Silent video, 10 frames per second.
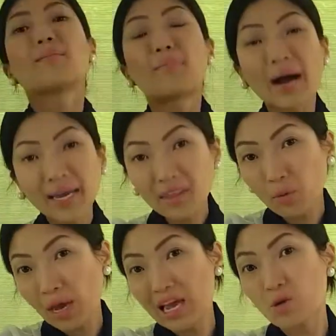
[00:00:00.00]
By the
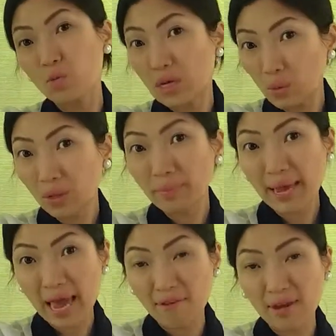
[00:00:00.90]
way, we will be
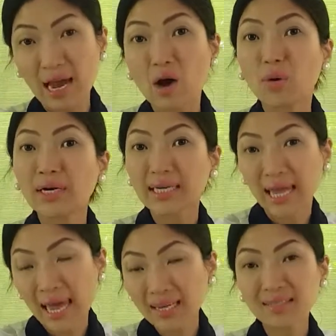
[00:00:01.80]
having our
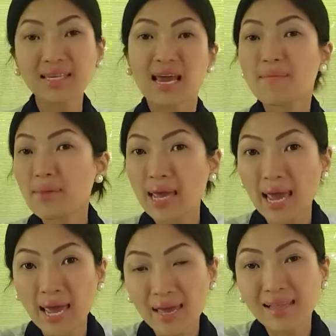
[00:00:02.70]
next APA